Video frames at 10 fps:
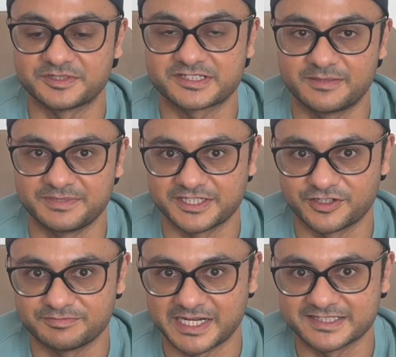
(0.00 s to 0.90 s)
this company
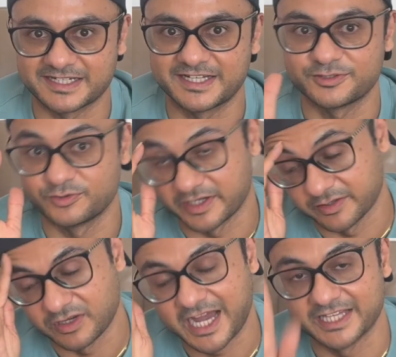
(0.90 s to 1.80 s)
called Mai Tai, who I
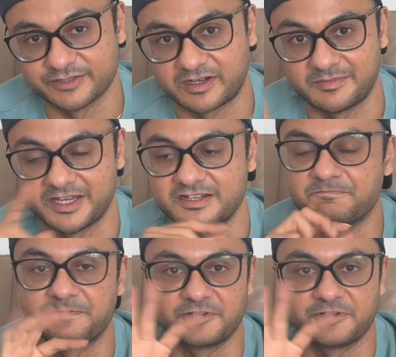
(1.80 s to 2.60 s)
highly recommend.